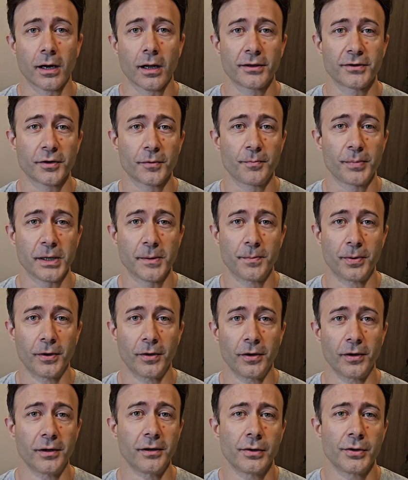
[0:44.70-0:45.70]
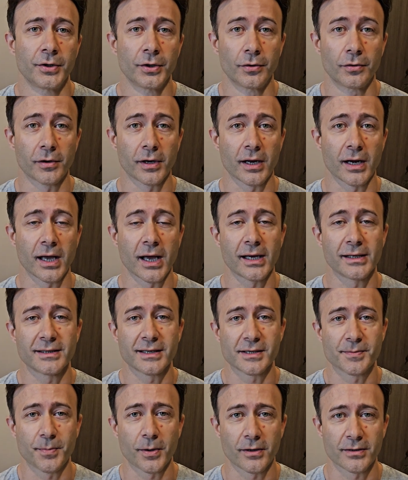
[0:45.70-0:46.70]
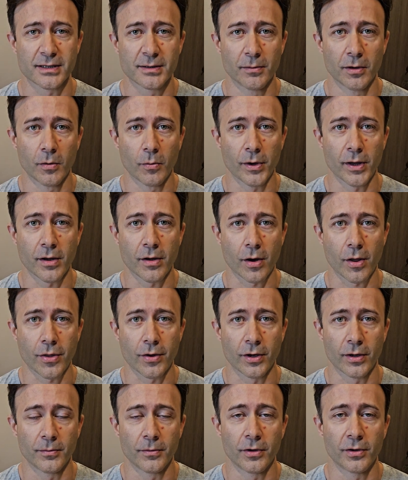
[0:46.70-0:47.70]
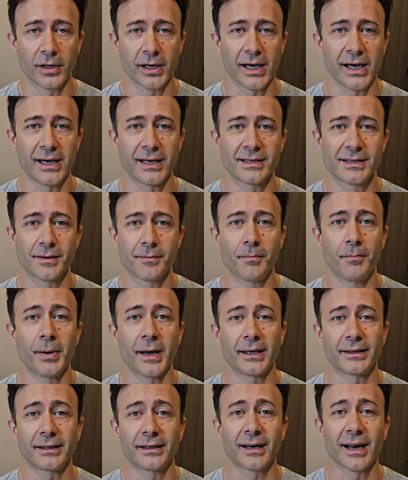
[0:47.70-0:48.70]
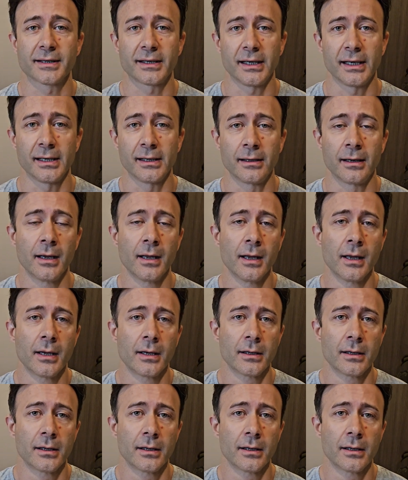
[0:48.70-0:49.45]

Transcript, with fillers: a lot of people don't realize is possible with growth hormone is better skin.